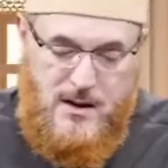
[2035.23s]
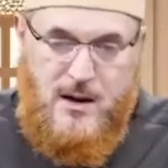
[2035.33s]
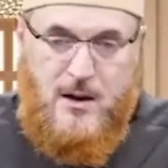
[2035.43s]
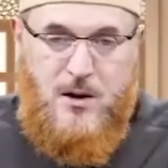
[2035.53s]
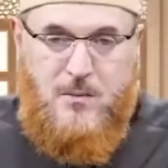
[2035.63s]

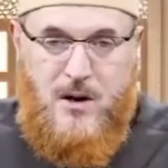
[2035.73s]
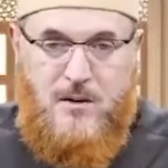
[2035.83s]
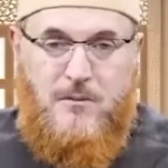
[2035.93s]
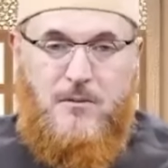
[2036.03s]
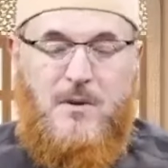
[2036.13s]
Thank you,
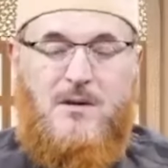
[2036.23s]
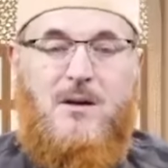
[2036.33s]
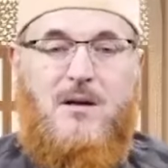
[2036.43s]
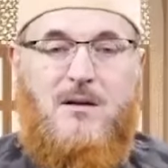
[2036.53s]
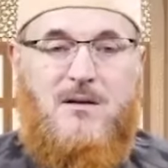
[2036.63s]
Ibrahim from
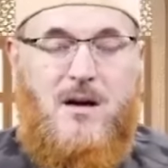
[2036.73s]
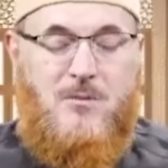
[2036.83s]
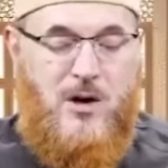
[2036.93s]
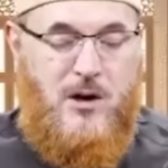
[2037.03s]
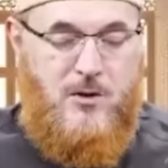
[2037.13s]
Italy.
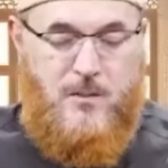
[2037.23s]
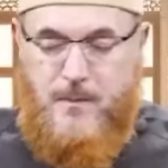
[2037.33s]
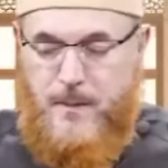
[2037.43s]
Assalamu alaikum.